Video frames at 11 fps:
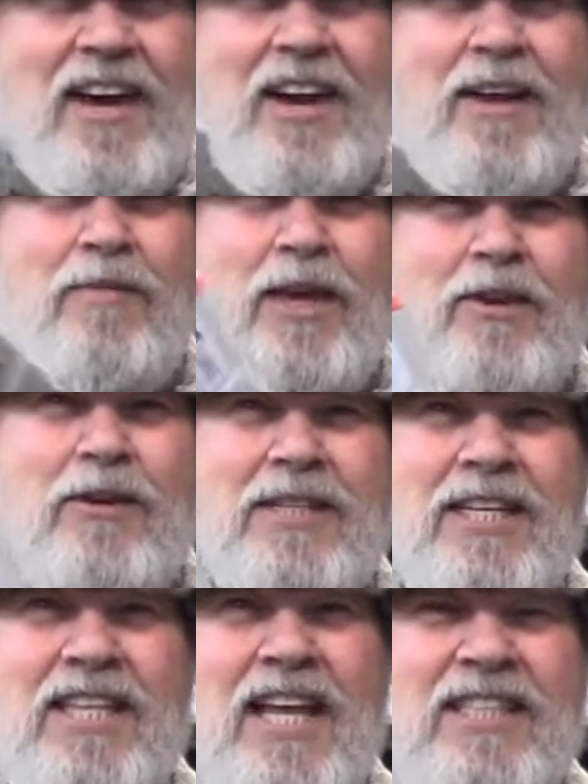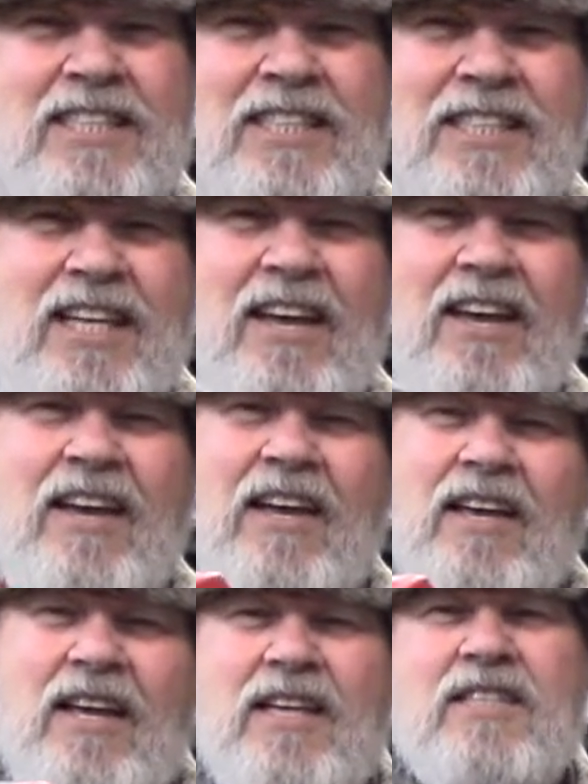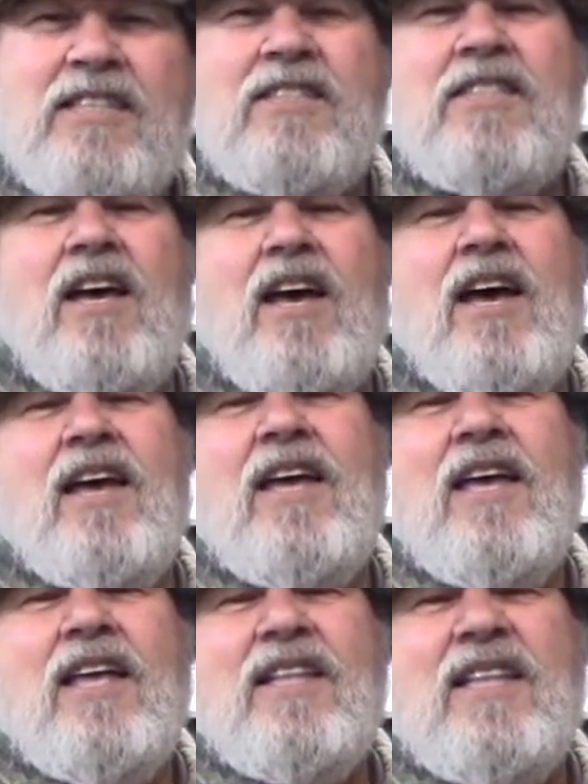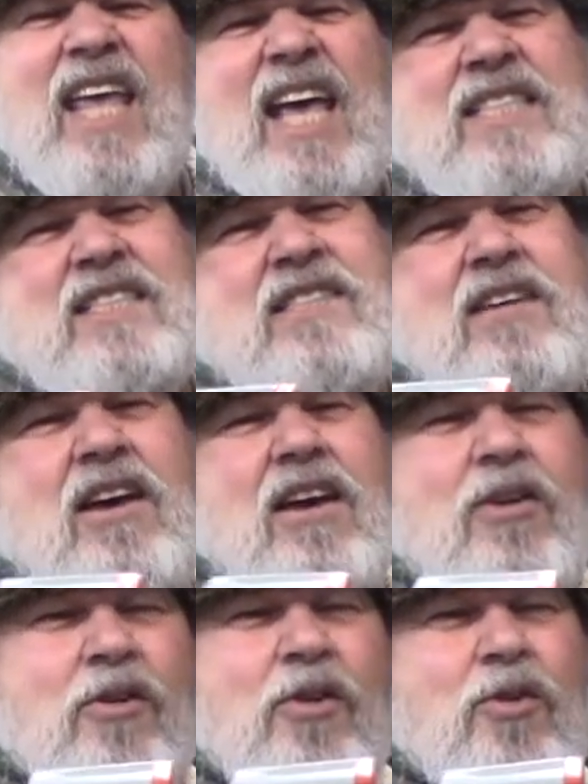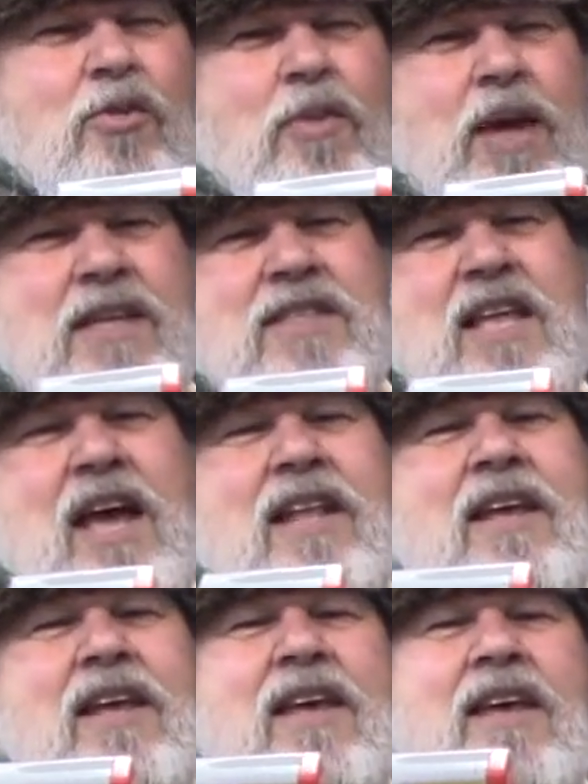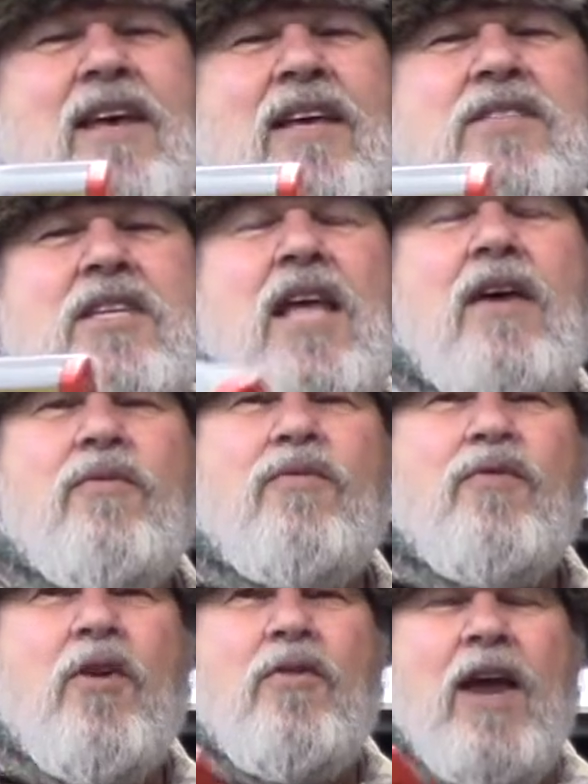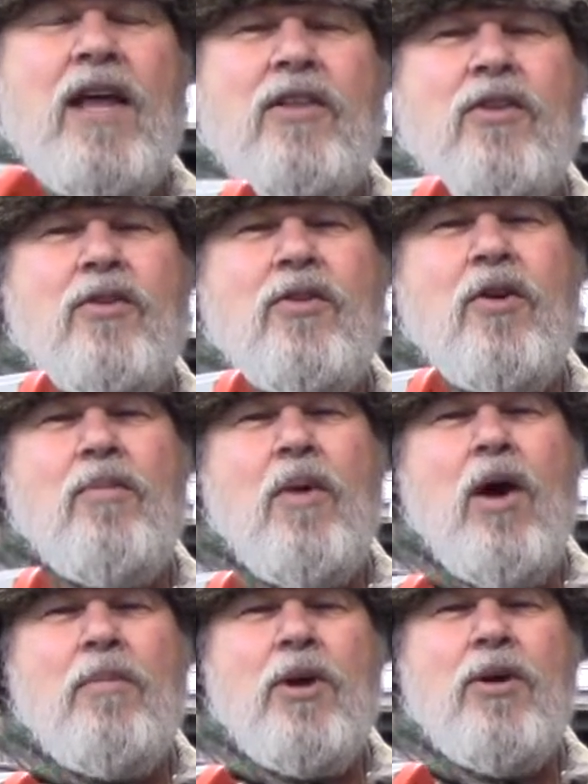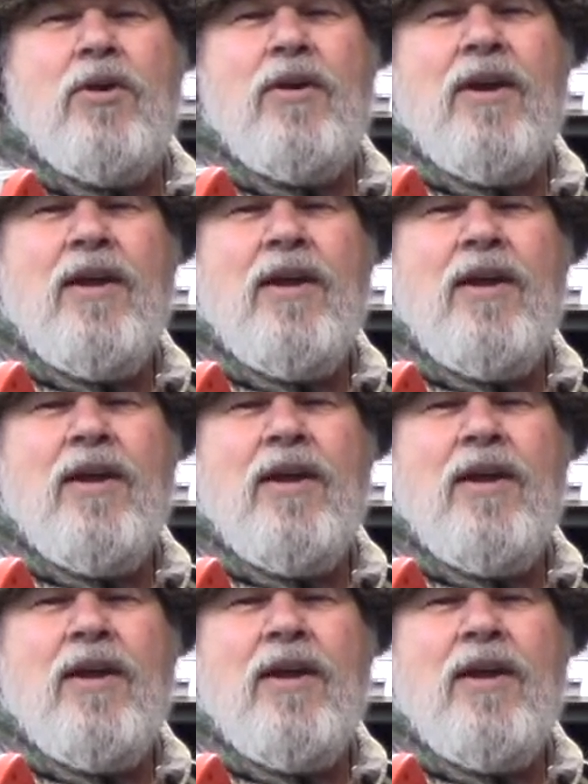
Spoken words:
gonna be using this. This test. I don't know who makes that. It's an infrared thermometer